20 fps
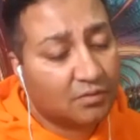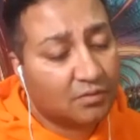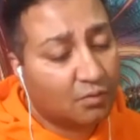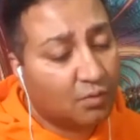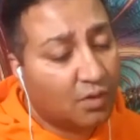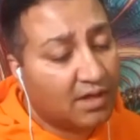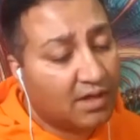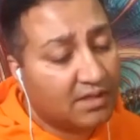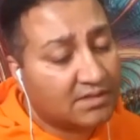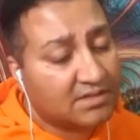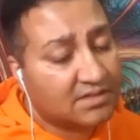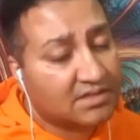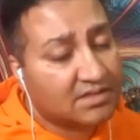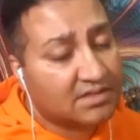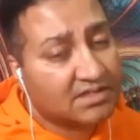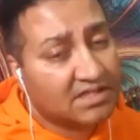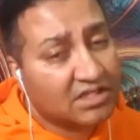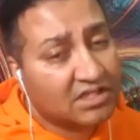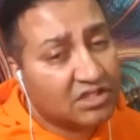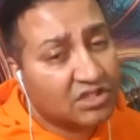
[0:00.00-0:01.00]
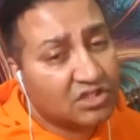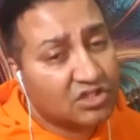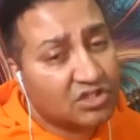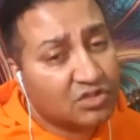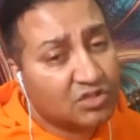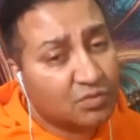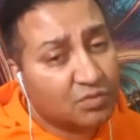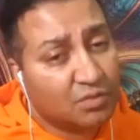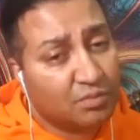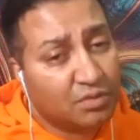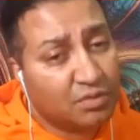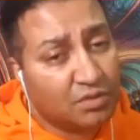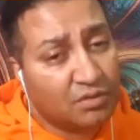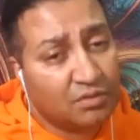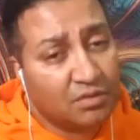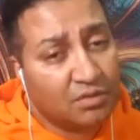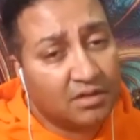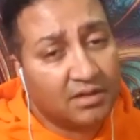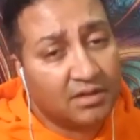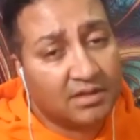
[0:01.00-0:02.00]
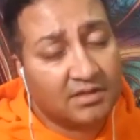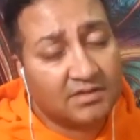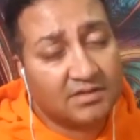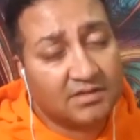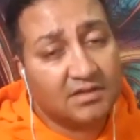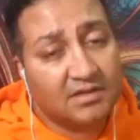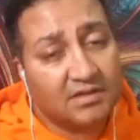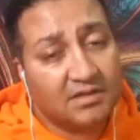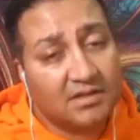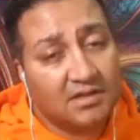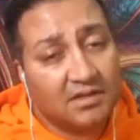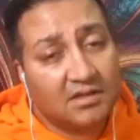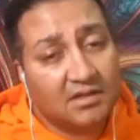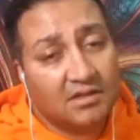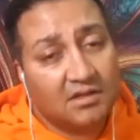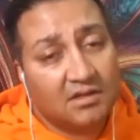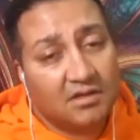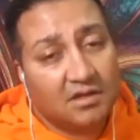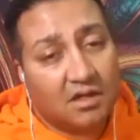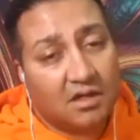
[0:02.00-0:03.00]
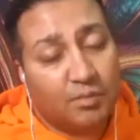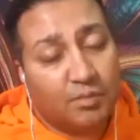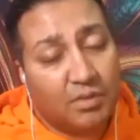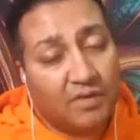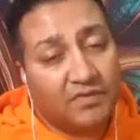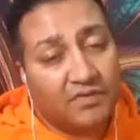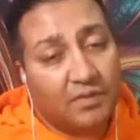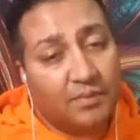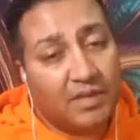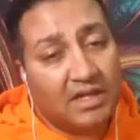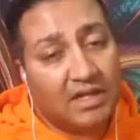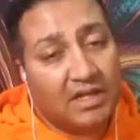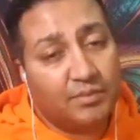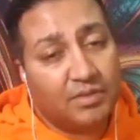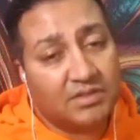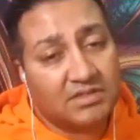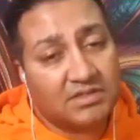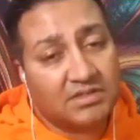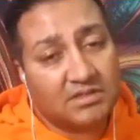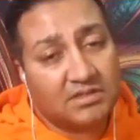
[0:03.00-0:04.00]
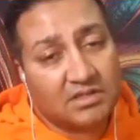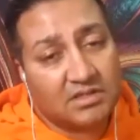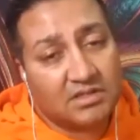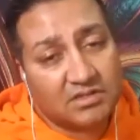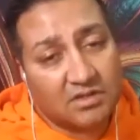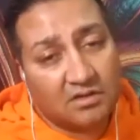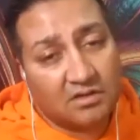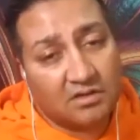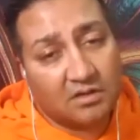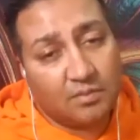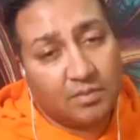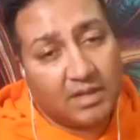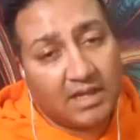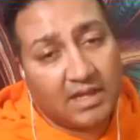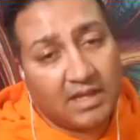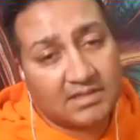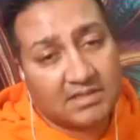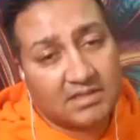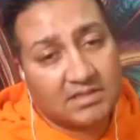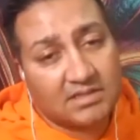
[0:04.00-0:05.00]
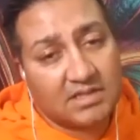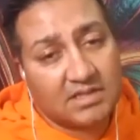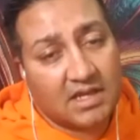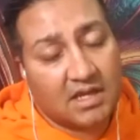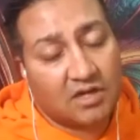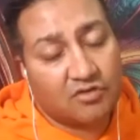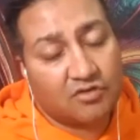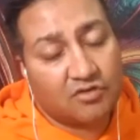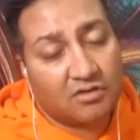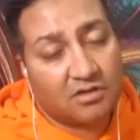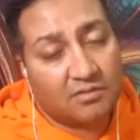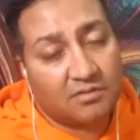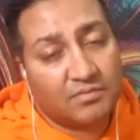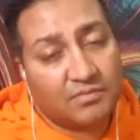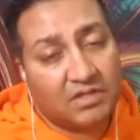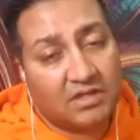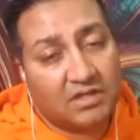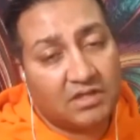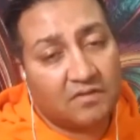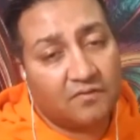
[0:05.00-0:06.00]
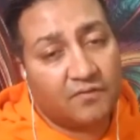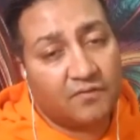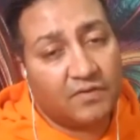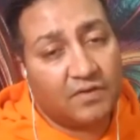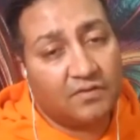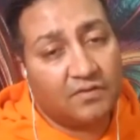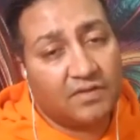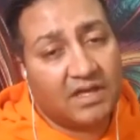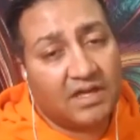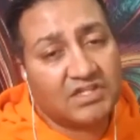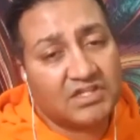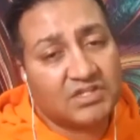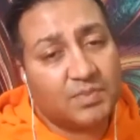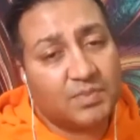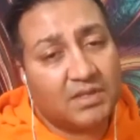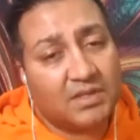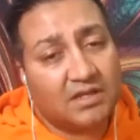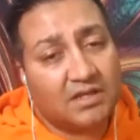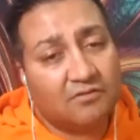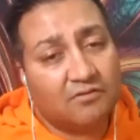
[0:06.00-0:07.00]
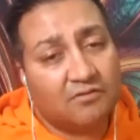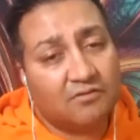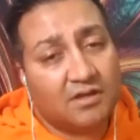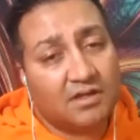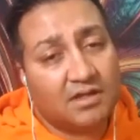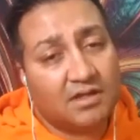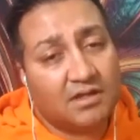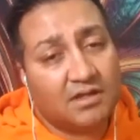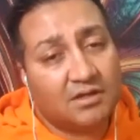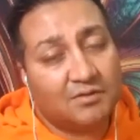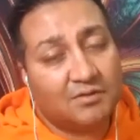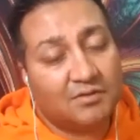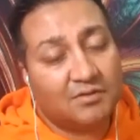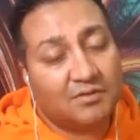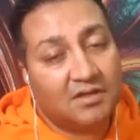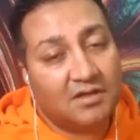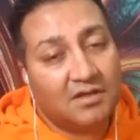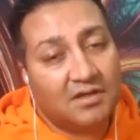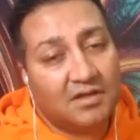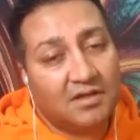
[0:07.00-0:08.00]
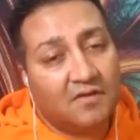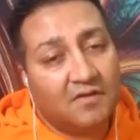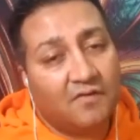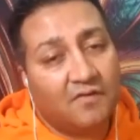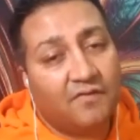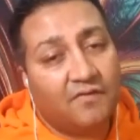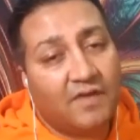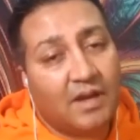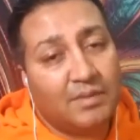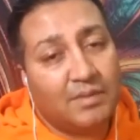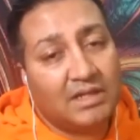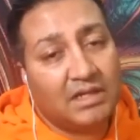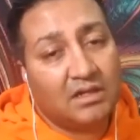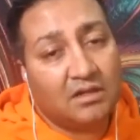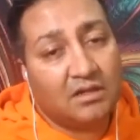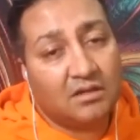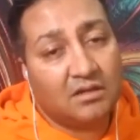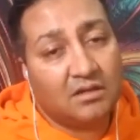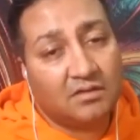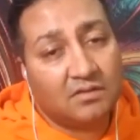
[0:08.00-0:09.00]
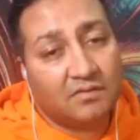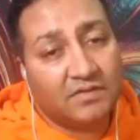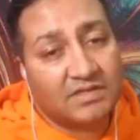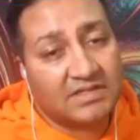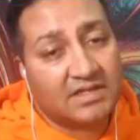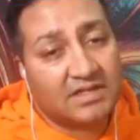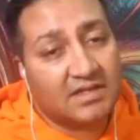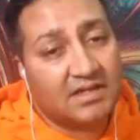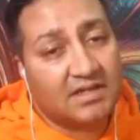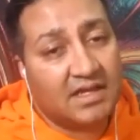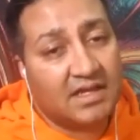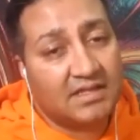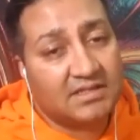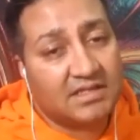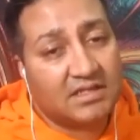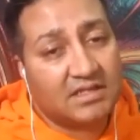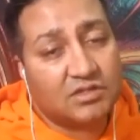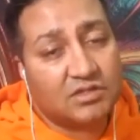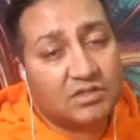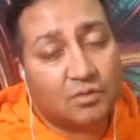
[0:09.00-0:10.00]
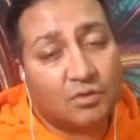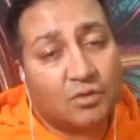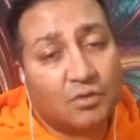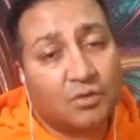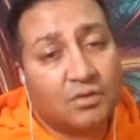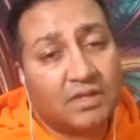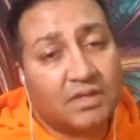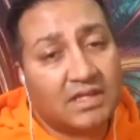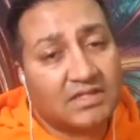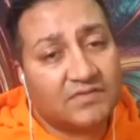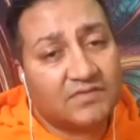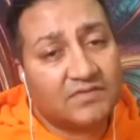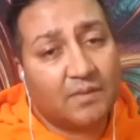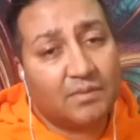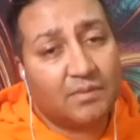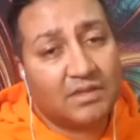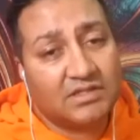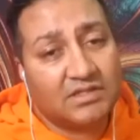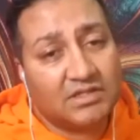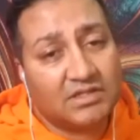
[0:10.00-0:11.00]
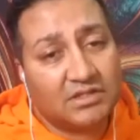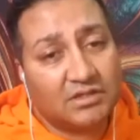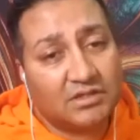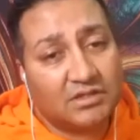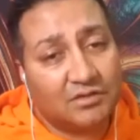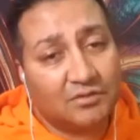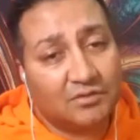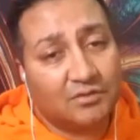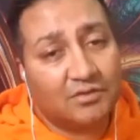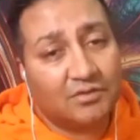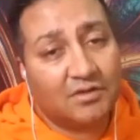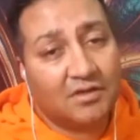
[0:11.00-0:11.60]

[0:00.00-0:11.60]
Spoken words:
white, tinged with blue light above the belly button, the solar plexus chakra. You can feel that spinning right now. Family love is connecting to all that's family to you.